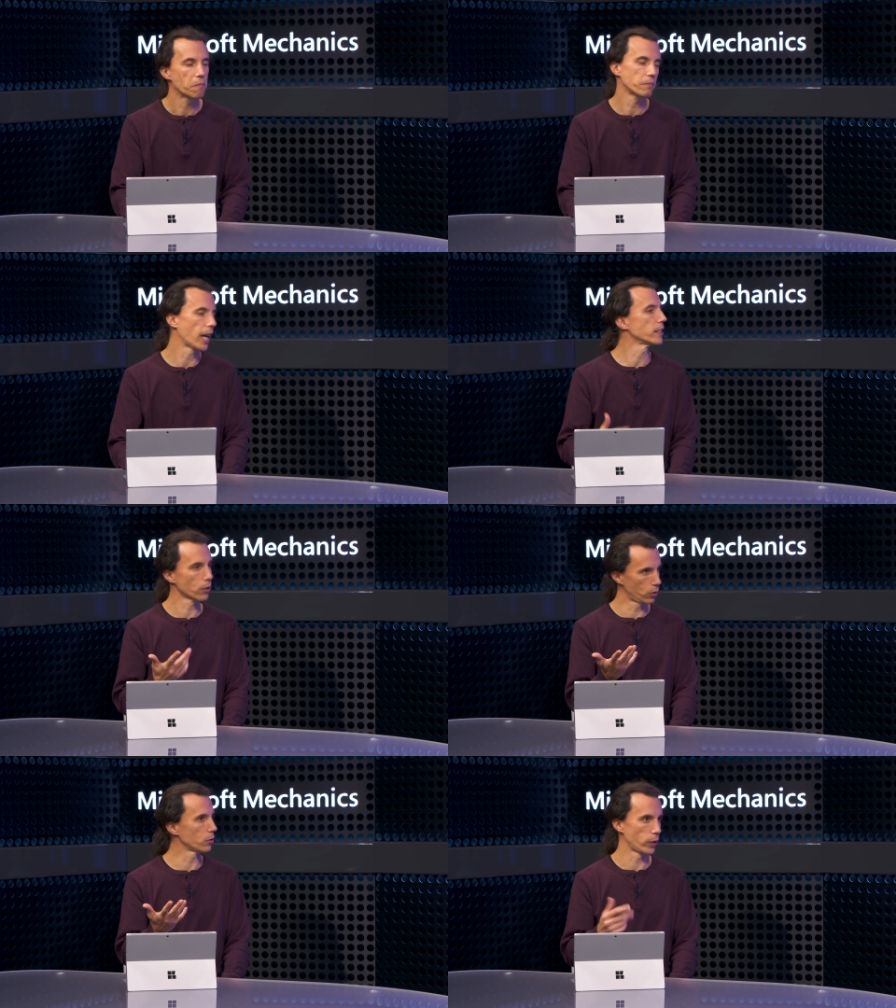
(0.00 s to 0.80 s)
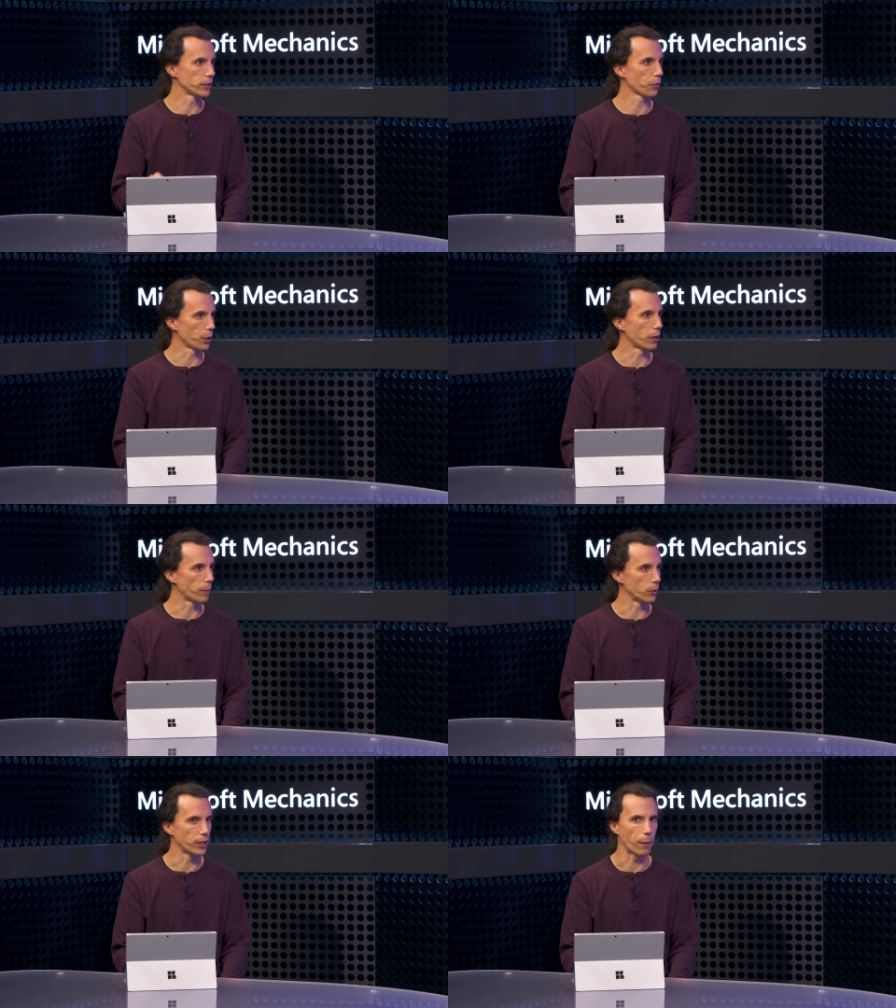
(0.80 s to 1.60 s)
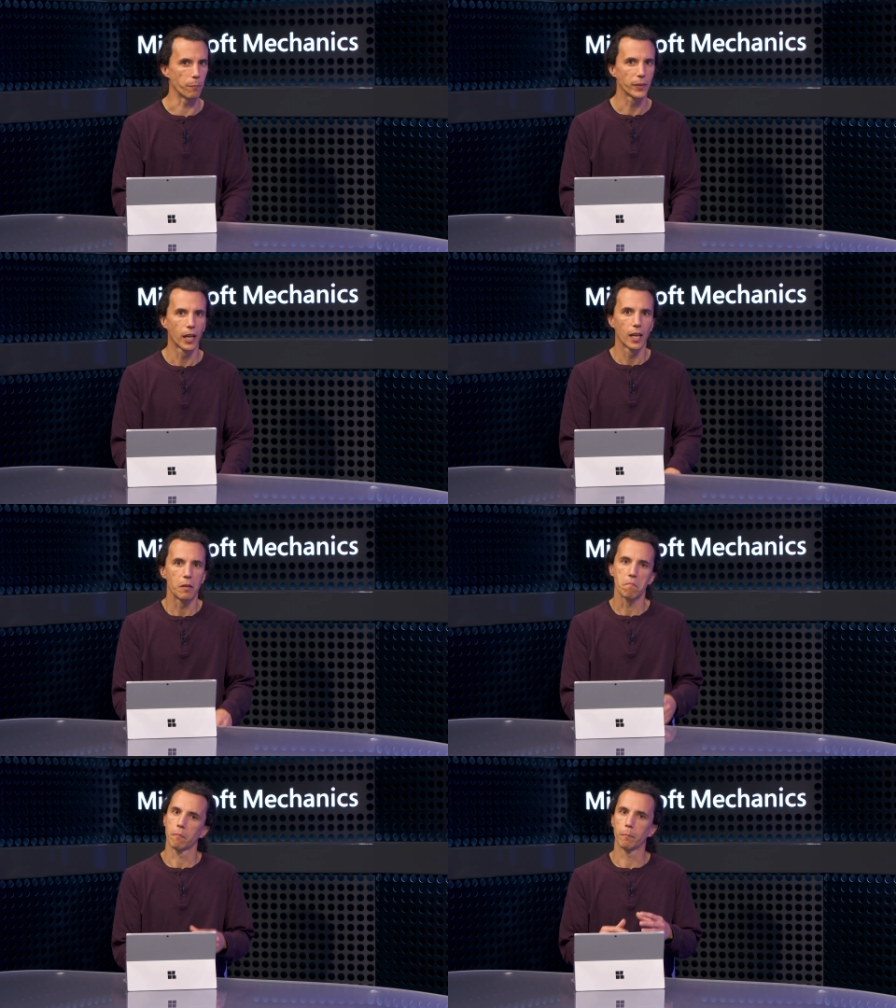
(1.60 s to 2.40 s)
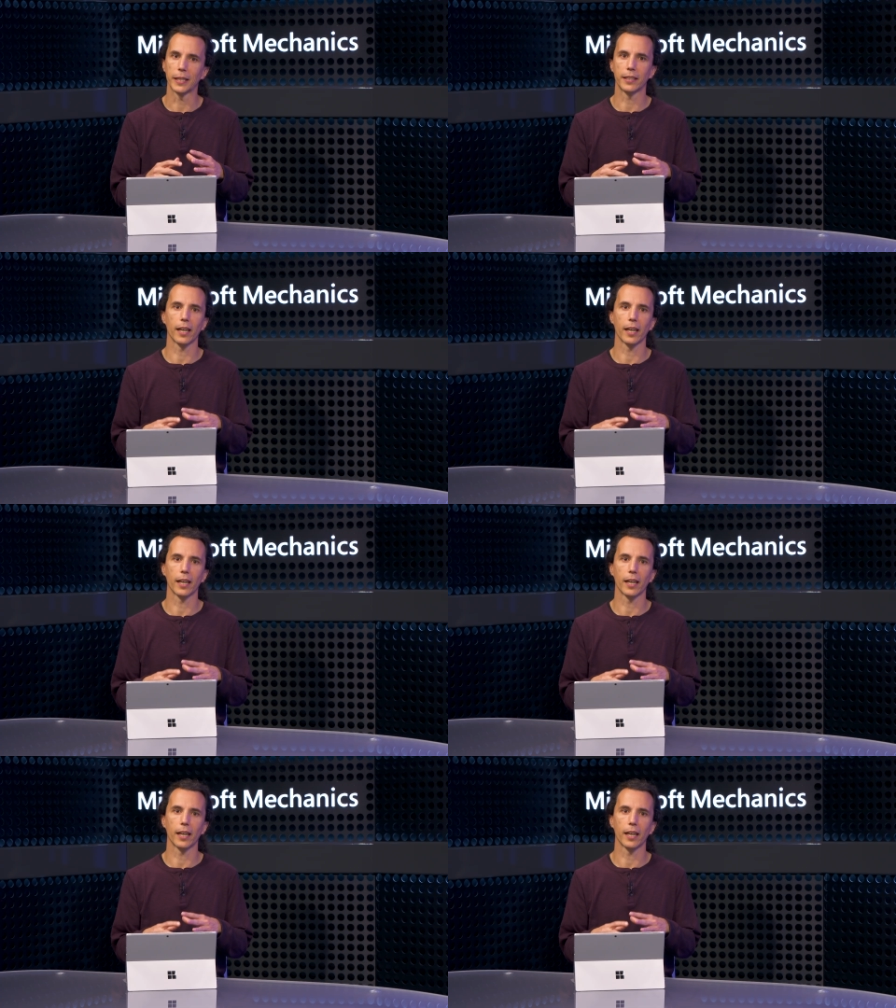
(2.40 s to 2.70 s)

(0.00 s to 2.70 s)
Yeah, it's a good way to think about them. But